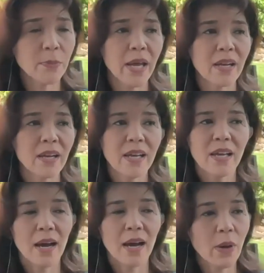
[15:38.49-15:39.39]
But
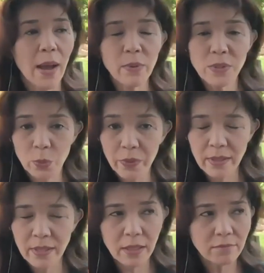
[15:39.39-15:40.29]
I was
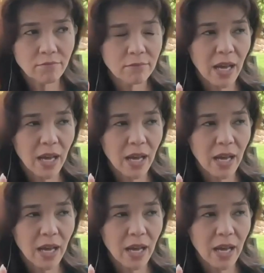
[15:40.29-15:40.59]
really,